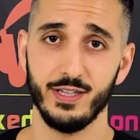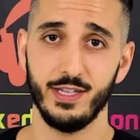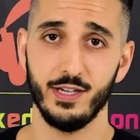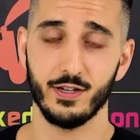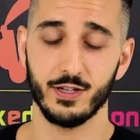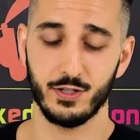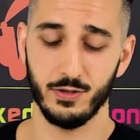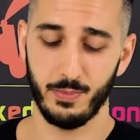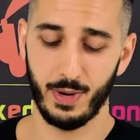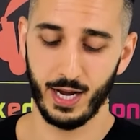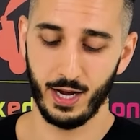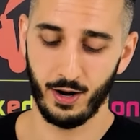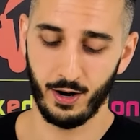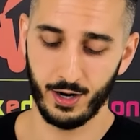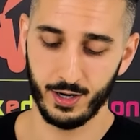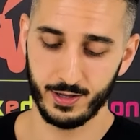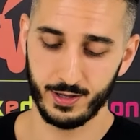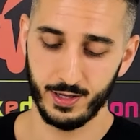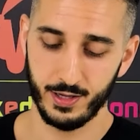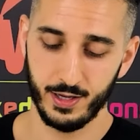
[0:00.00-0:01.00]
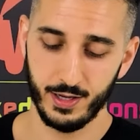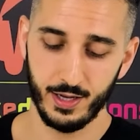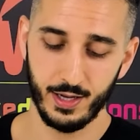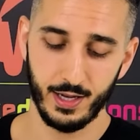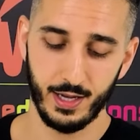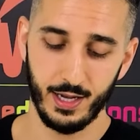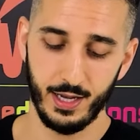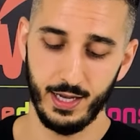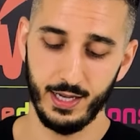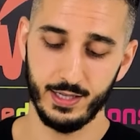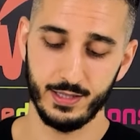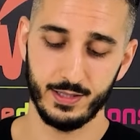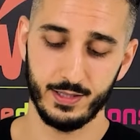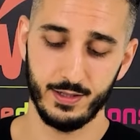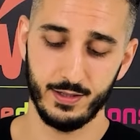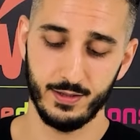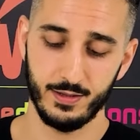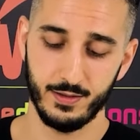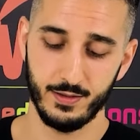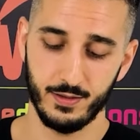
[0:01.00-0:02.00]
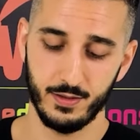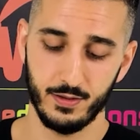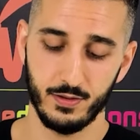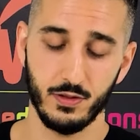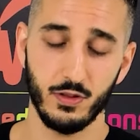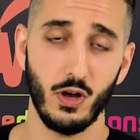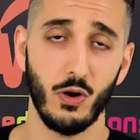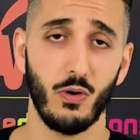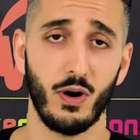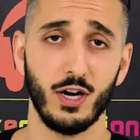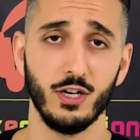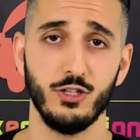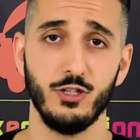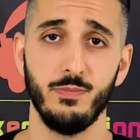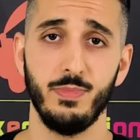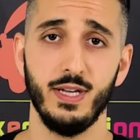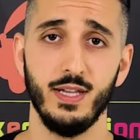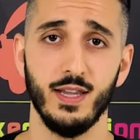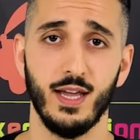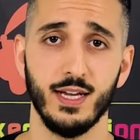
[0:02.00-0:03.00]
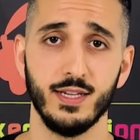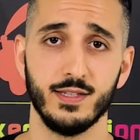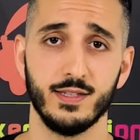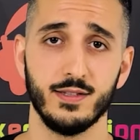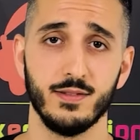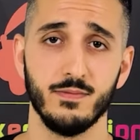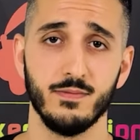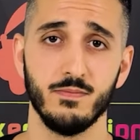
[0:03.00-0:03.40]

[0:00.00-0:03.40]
dear to my heart, is no RGB lights.